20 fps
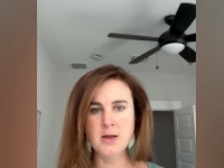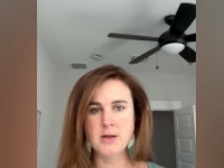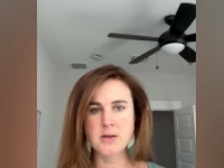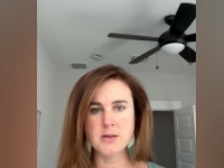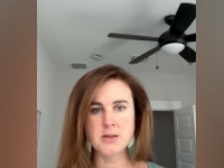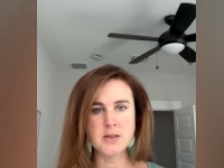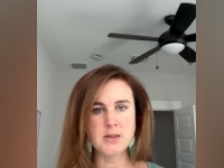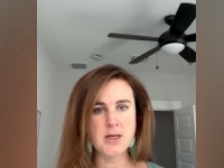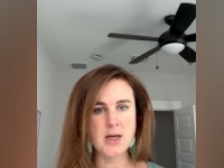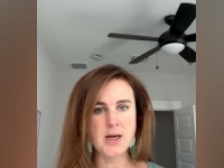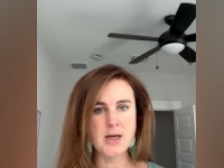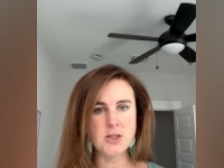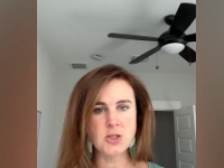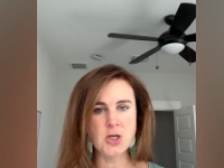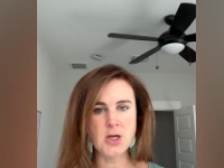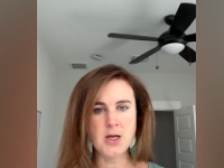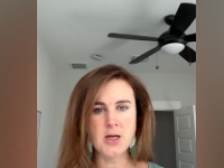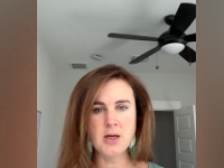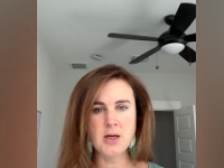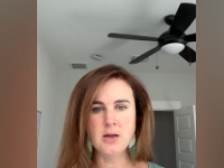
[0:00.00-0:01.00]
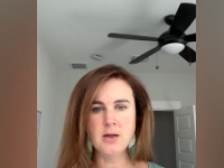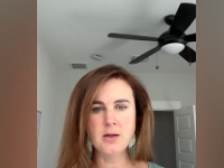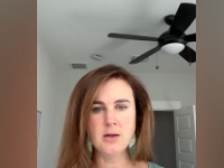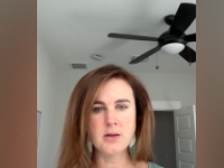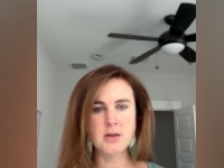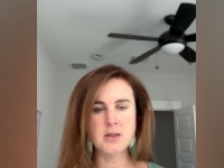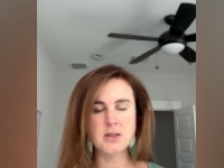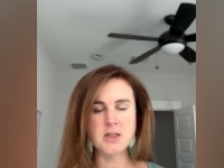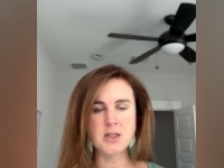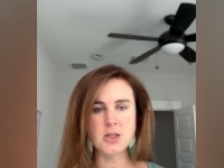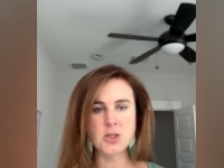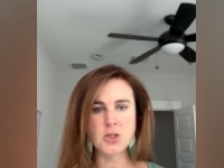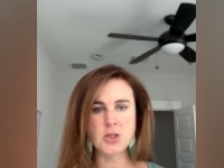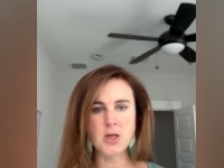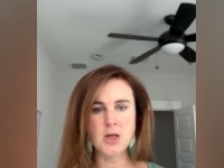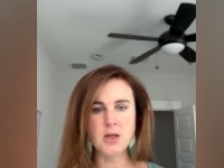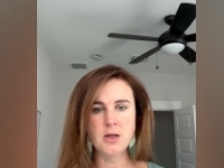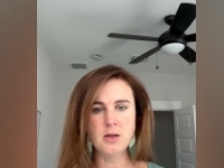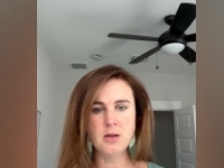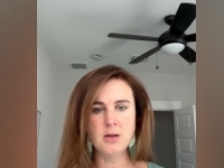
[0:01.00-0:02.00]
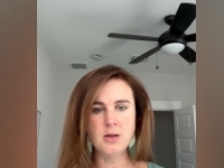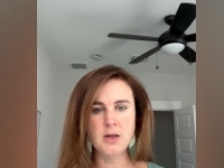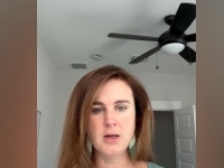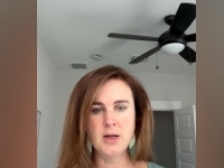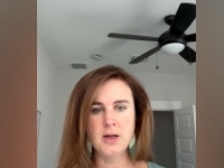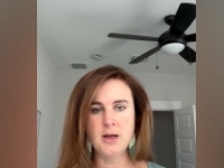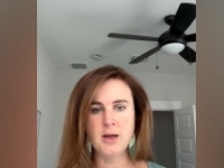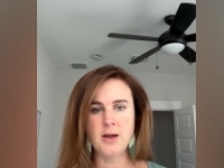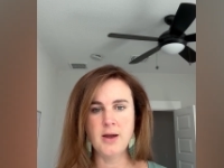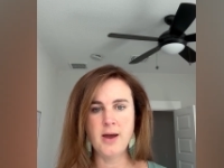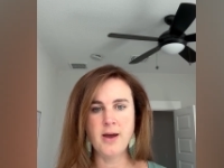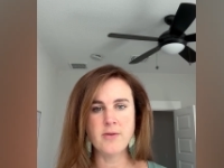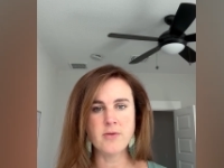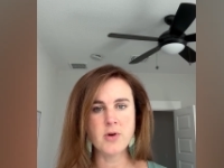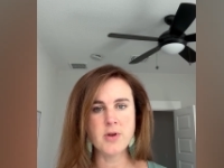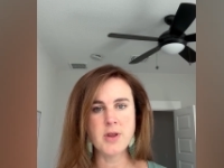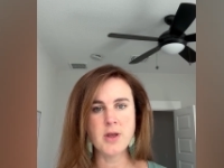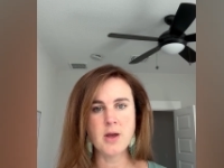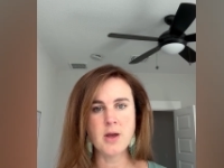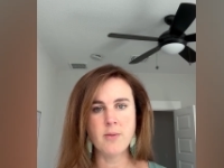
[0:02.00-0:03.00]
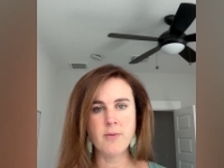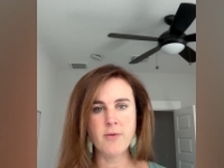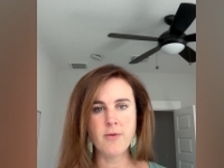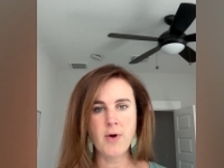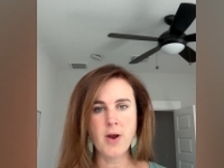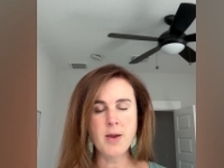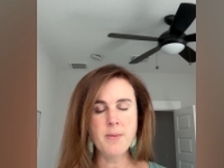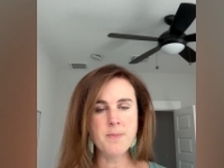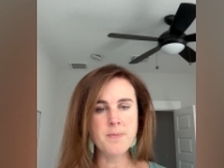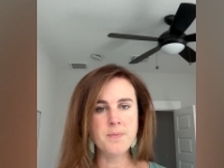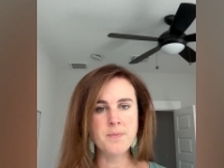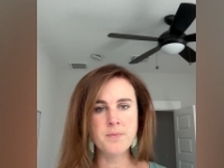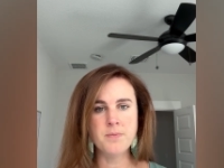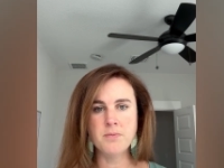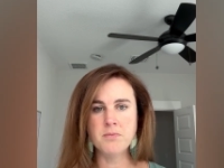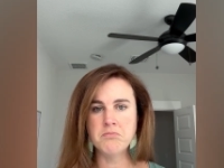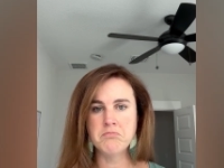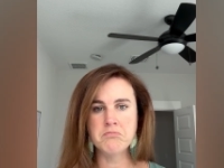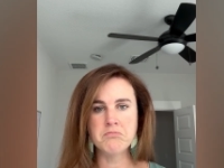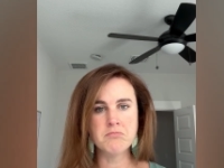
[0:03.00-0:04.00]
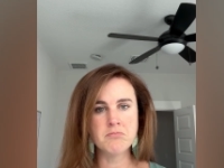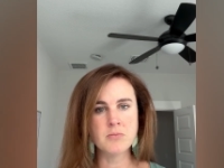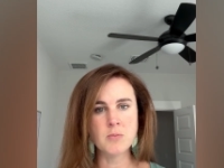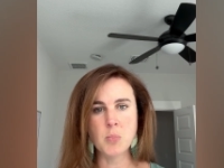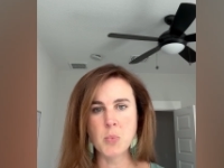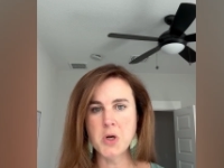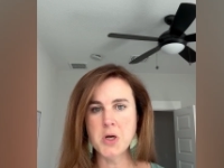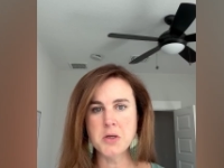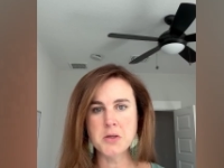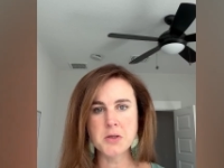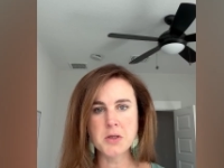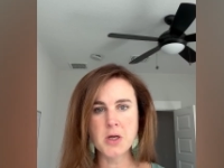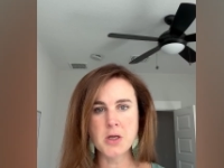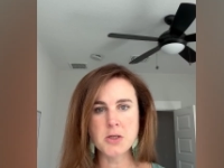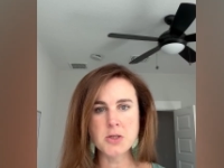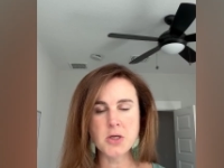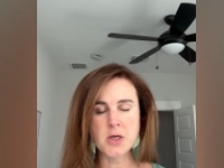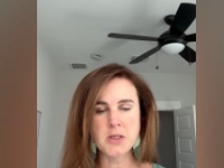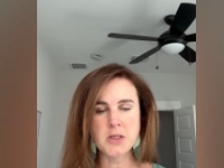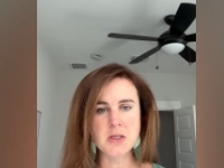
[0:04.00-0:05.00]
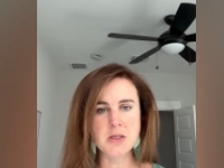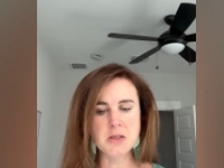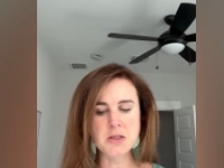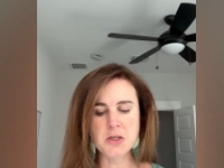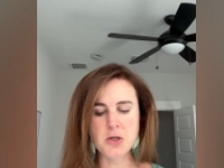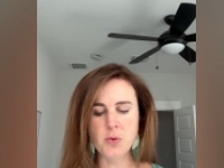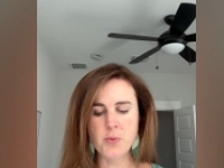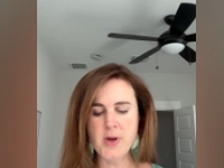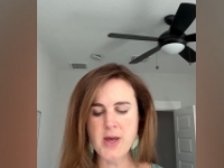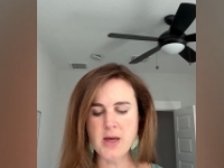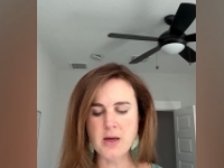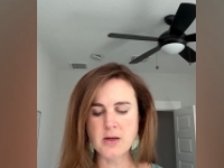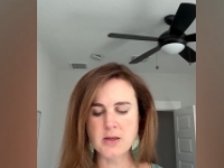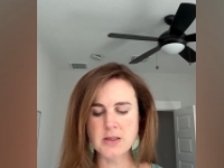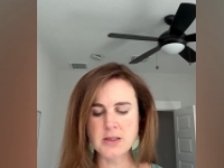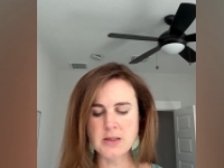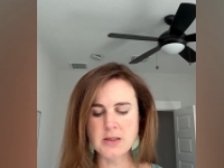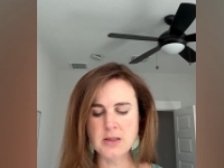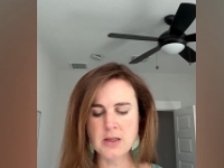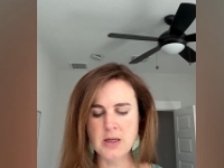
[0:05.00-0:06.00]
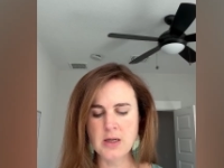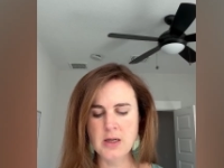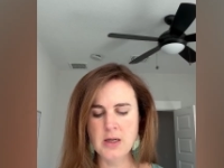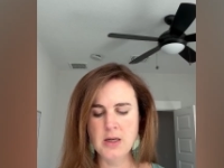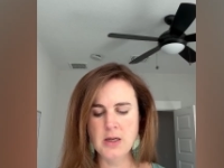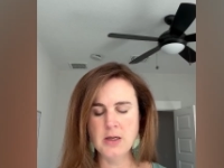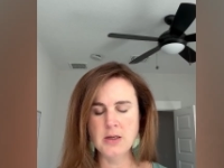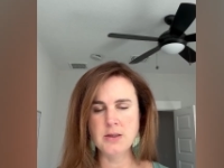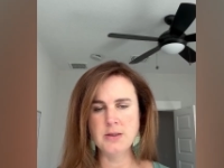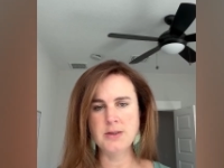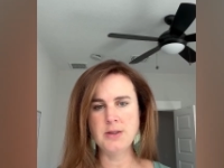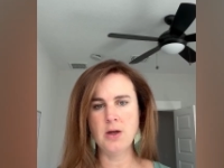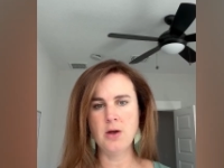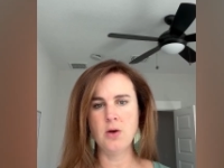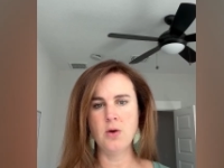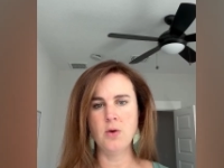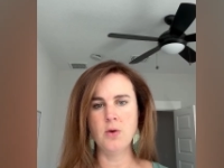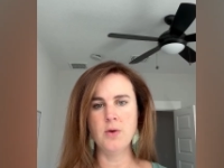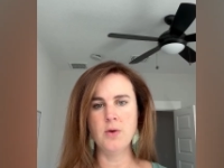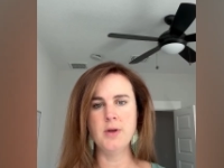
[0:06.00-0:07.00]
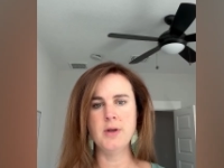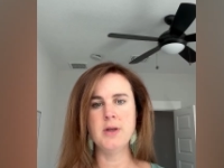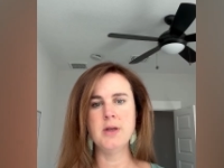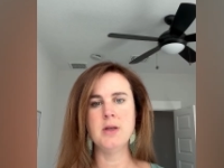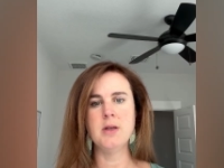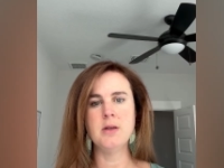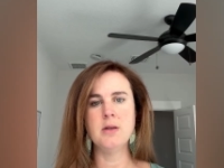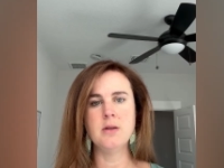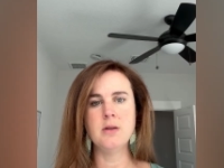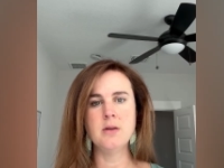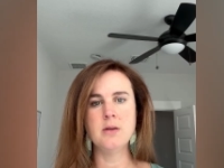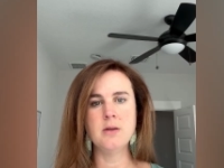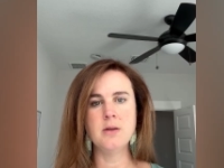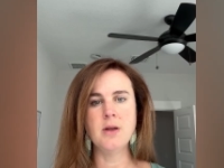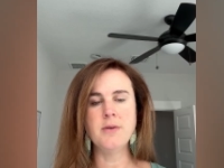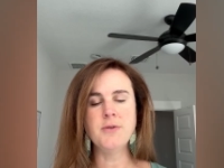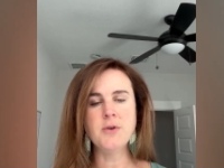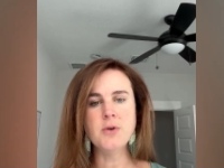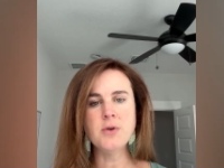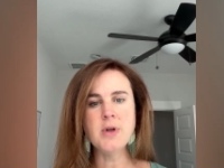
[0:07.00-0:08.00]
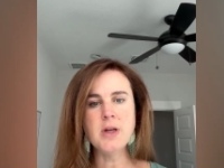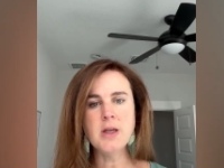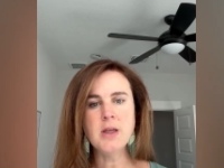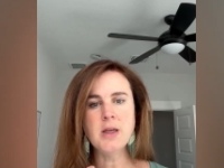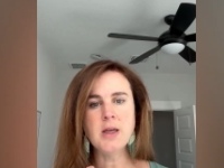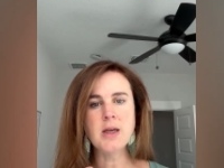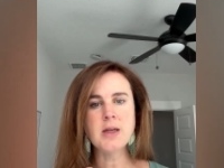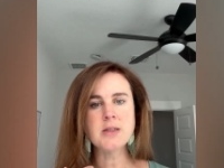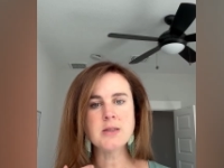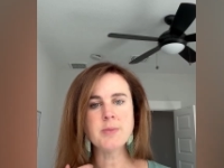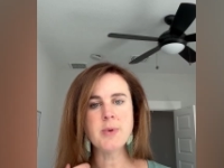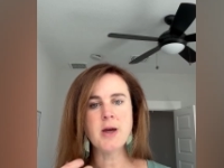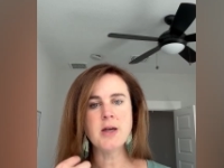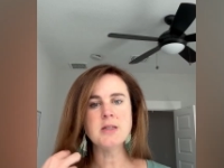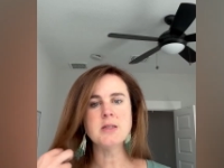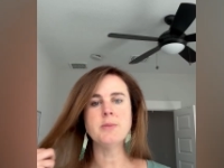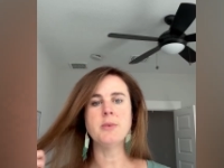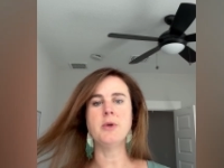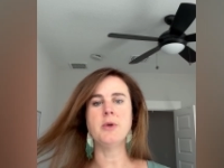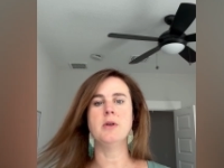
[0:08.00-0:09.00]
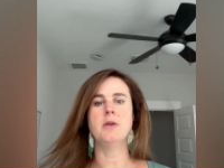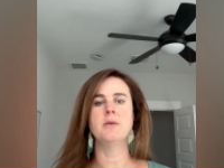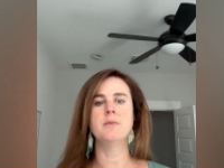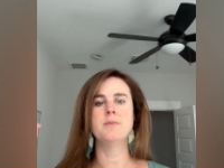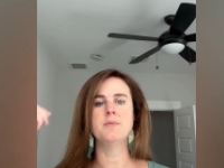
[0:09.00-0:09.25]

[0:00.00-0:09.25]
staging, condition, everything up front, went under contract in 2 weeks. So if you're nailing it, it's possible.